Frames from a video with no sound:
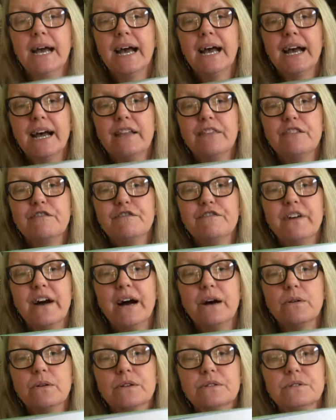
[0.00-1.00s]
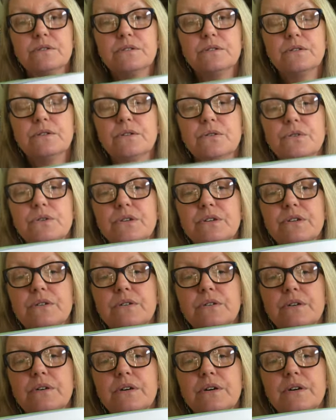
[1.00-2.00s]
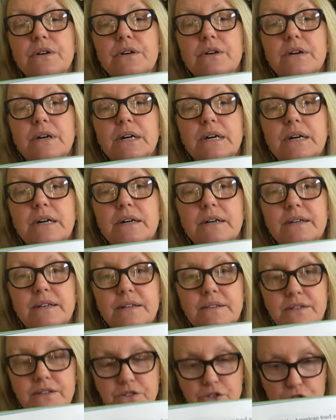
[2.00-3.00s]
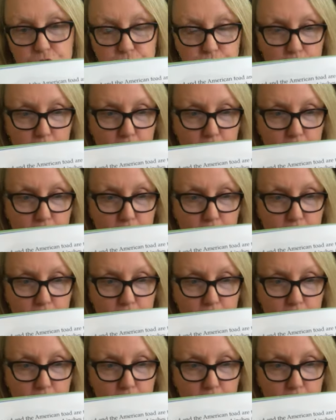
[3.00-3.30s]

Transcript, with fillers: and the Fowler's toad. They're two